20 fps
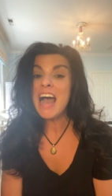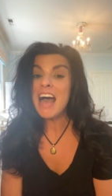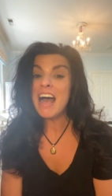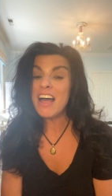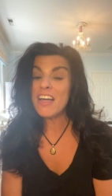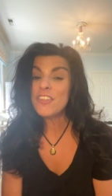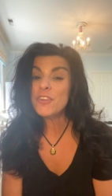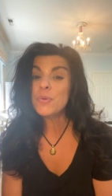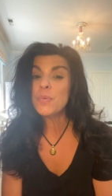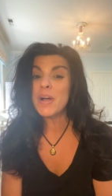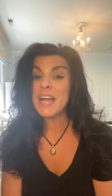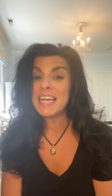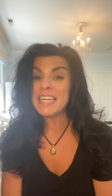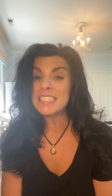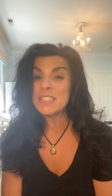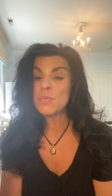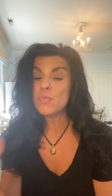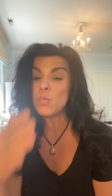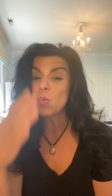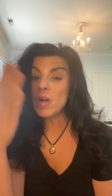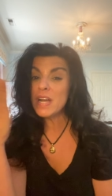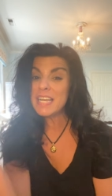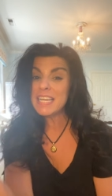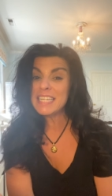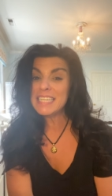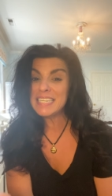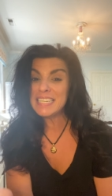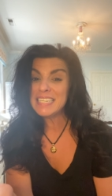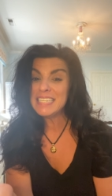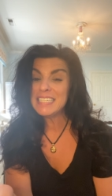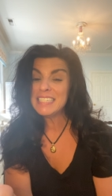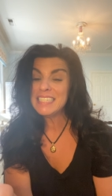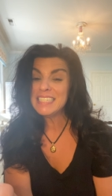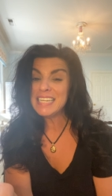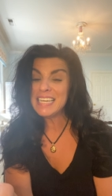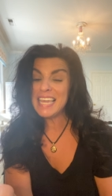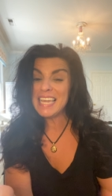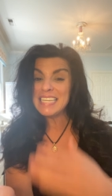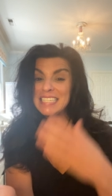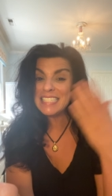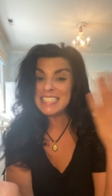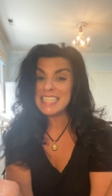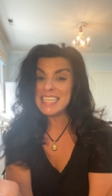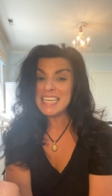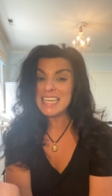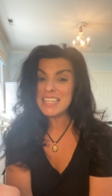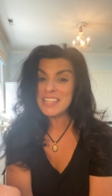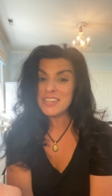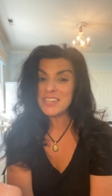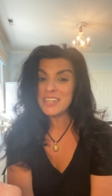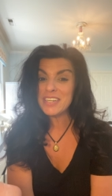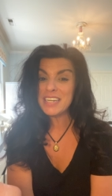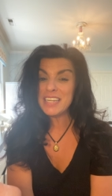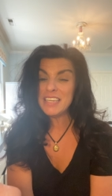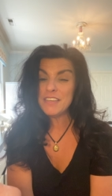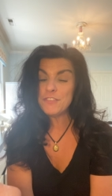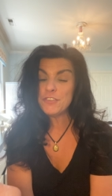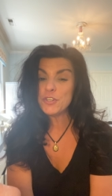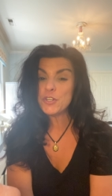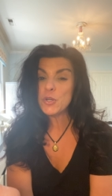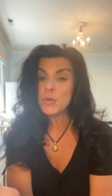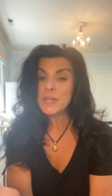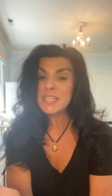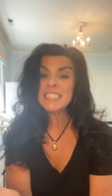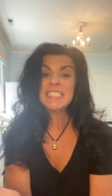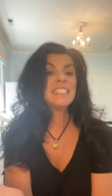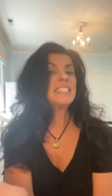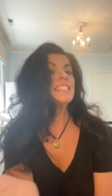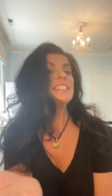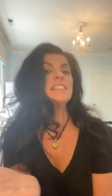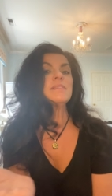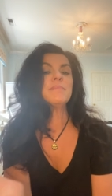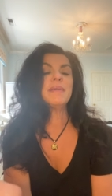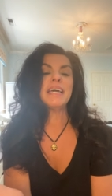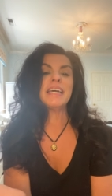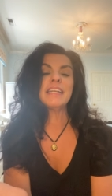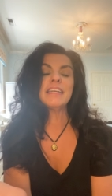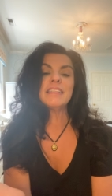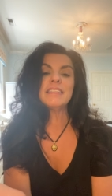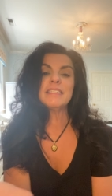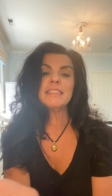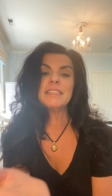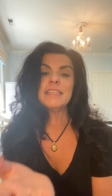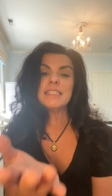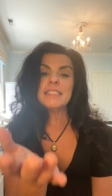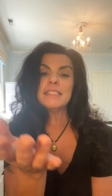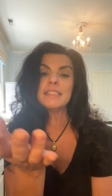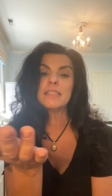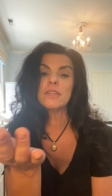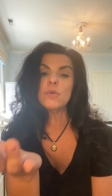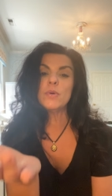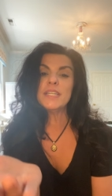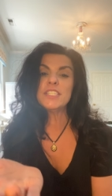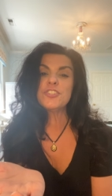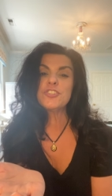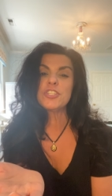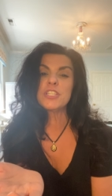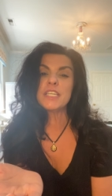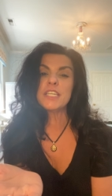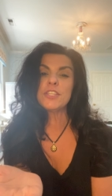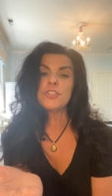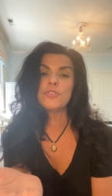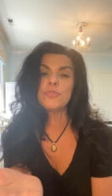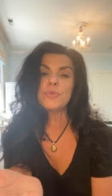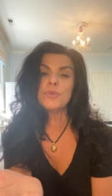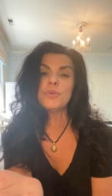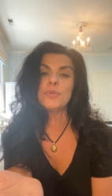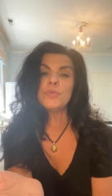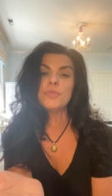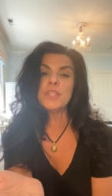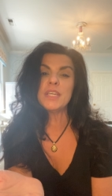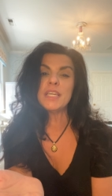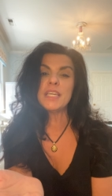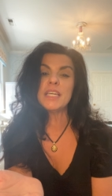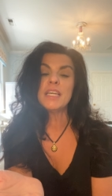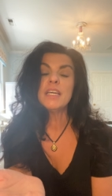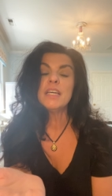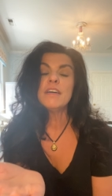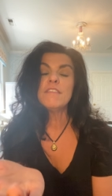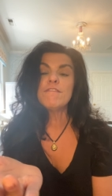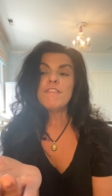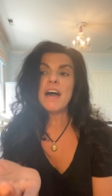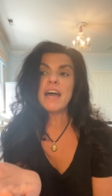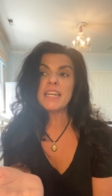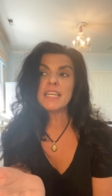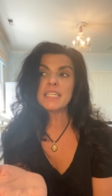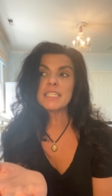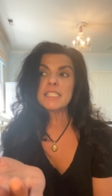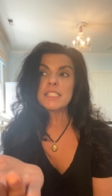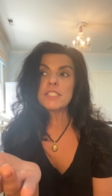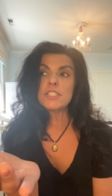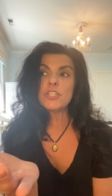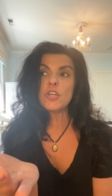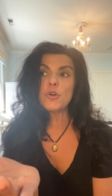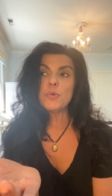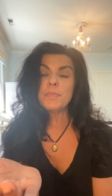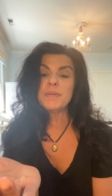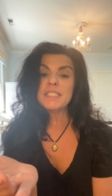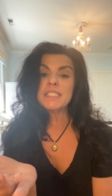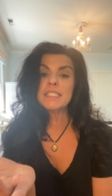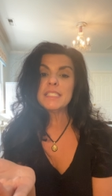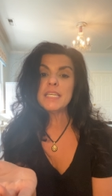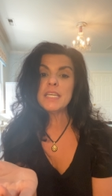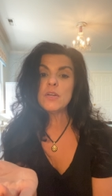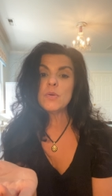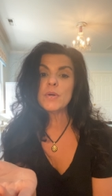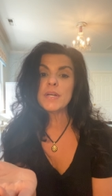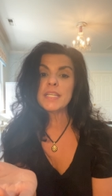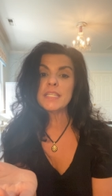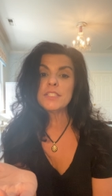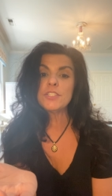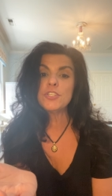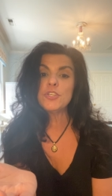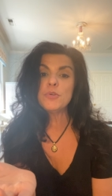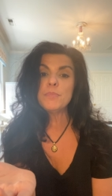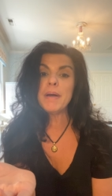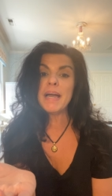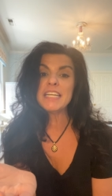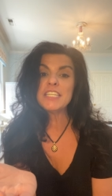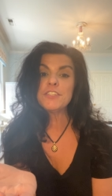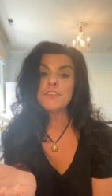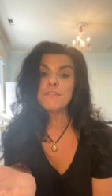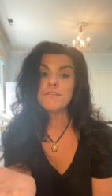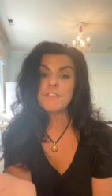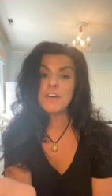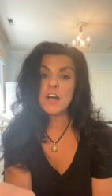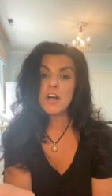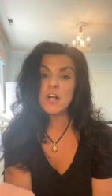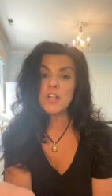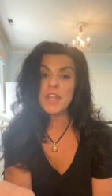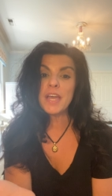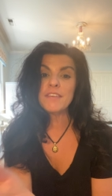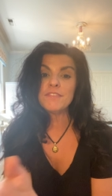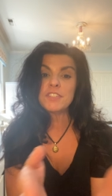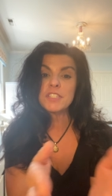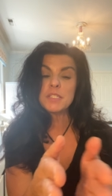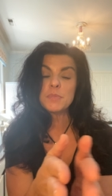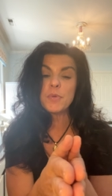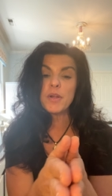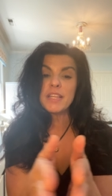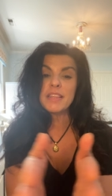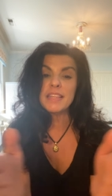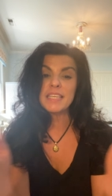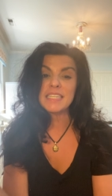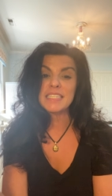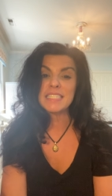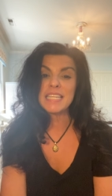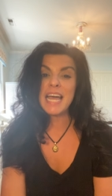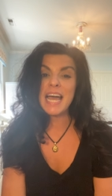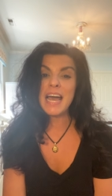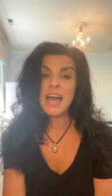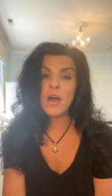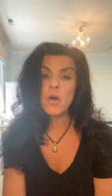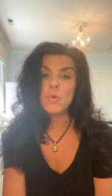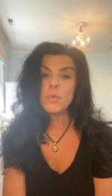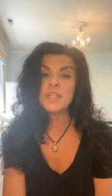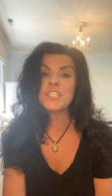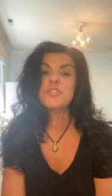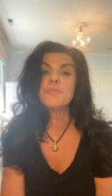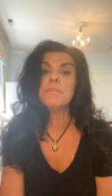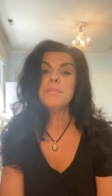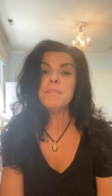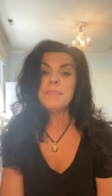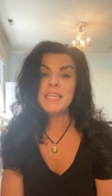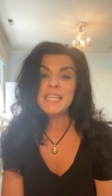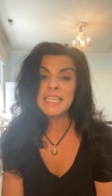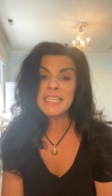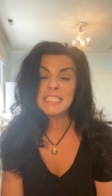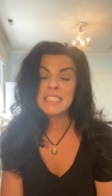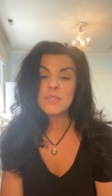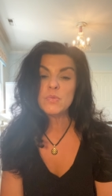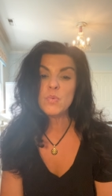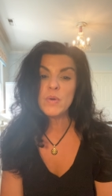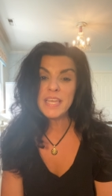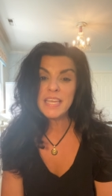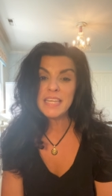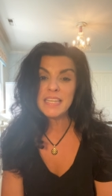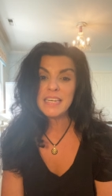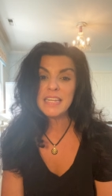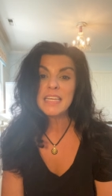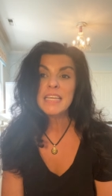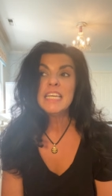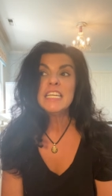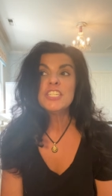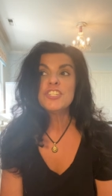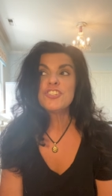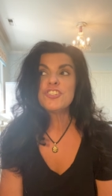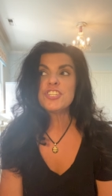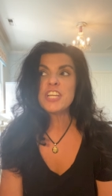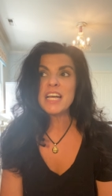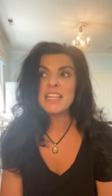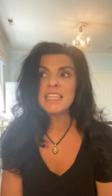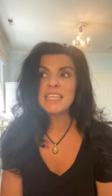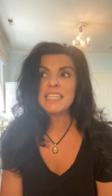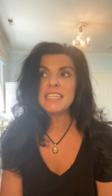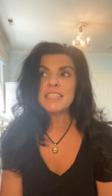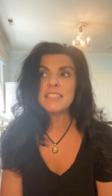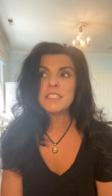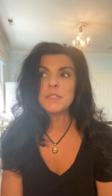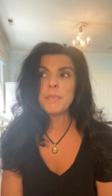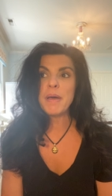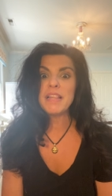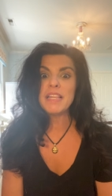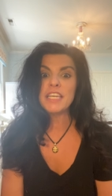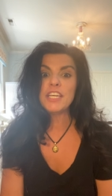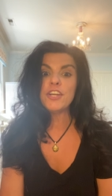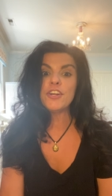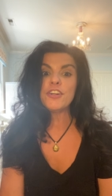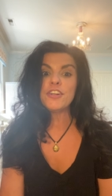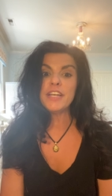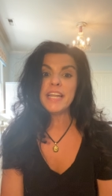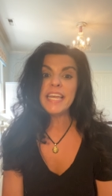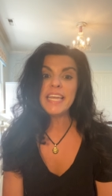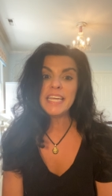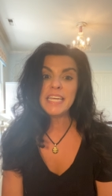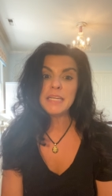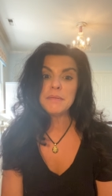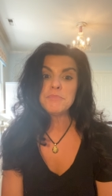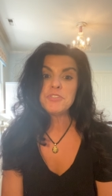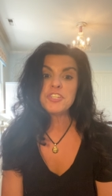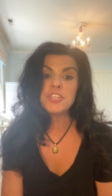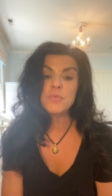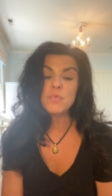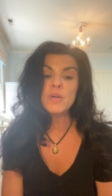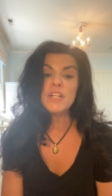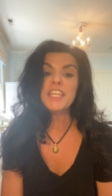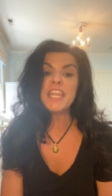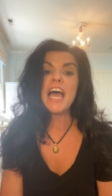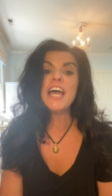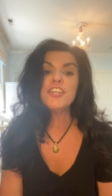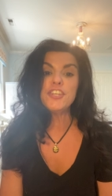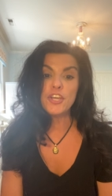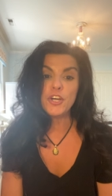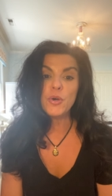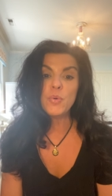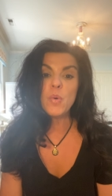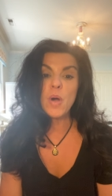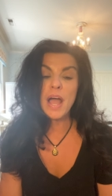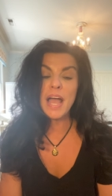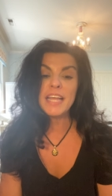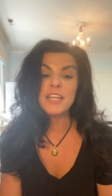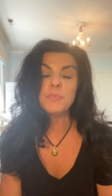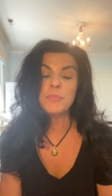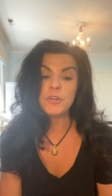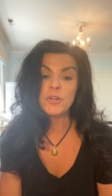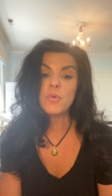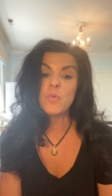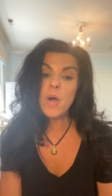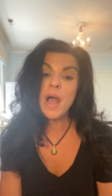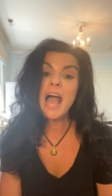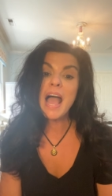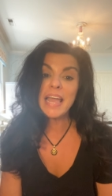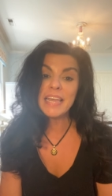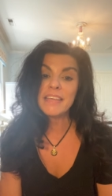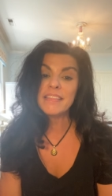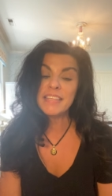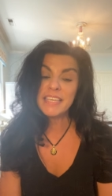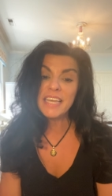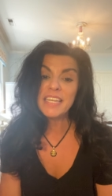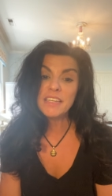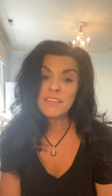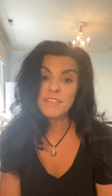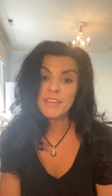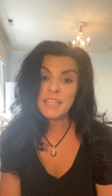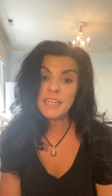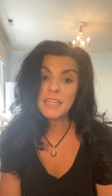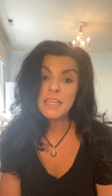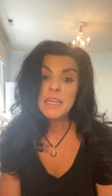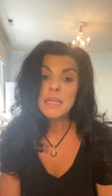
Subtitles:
Otherwise, one negates the other. If you're going systematically and sequentially through the phonics scope and sequence, you by default have to spread things out, which means when Shelley is spelling her name, she will not know why to put a Y at the end of it,